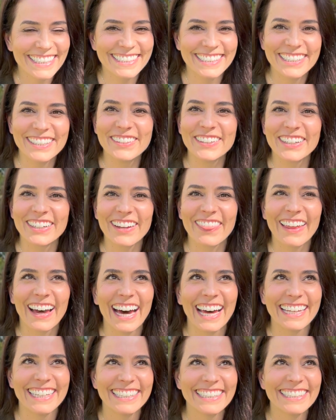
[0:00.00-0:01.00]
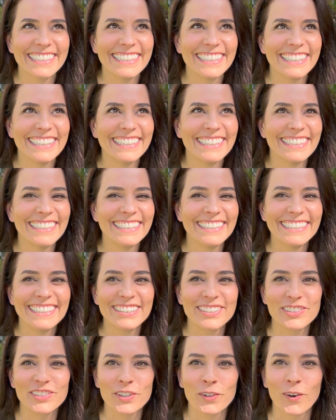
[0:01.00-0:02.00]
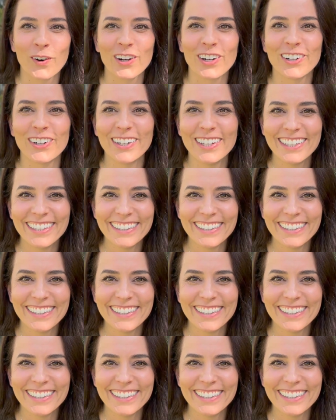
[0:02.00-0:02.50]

Do you hear that? It's a squirrel.